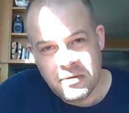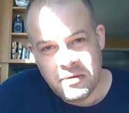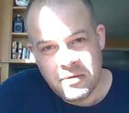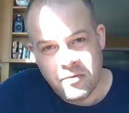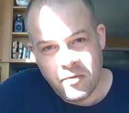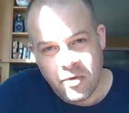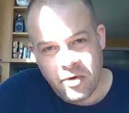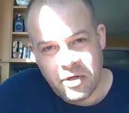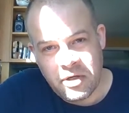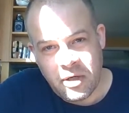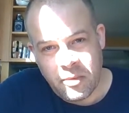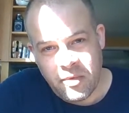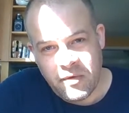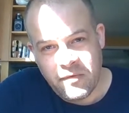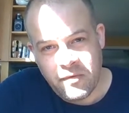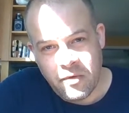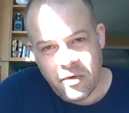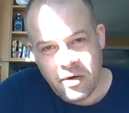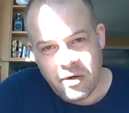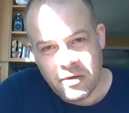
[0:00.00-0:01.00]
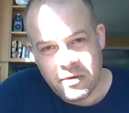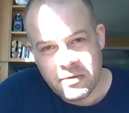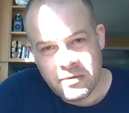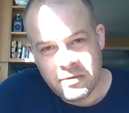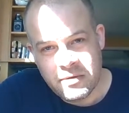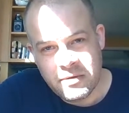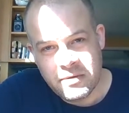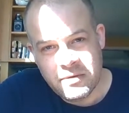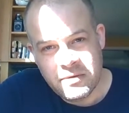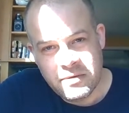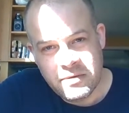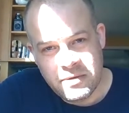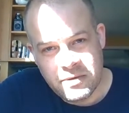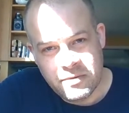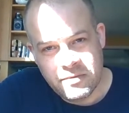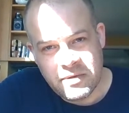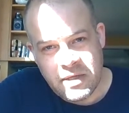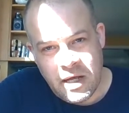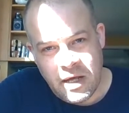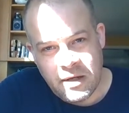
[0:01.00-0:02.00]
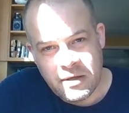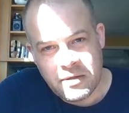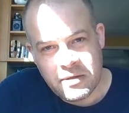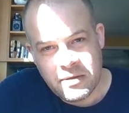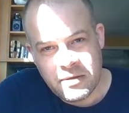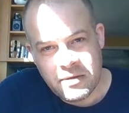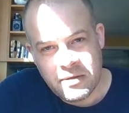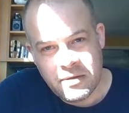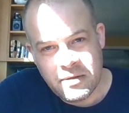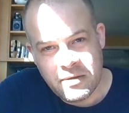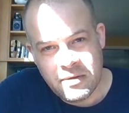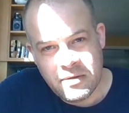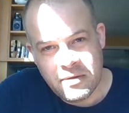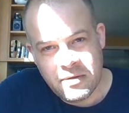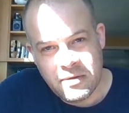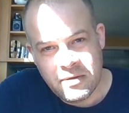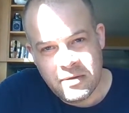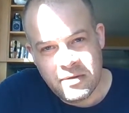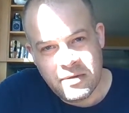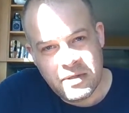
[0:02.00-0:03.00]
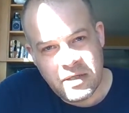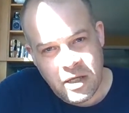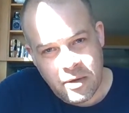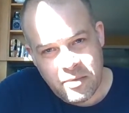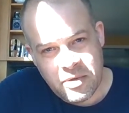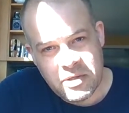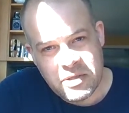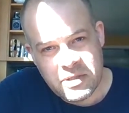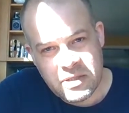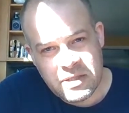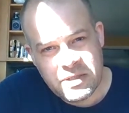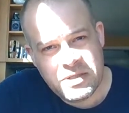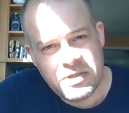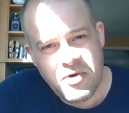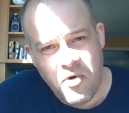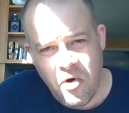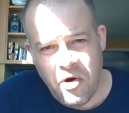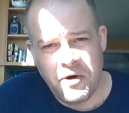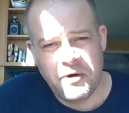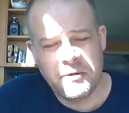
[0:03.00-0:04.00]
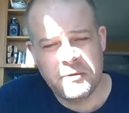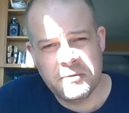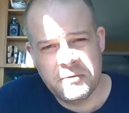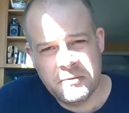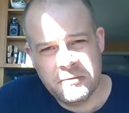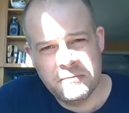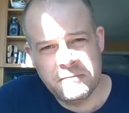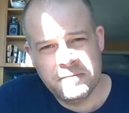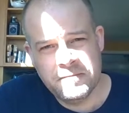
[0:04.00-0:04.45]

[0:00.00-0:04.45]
Warning number 4, do not damage. It's yours.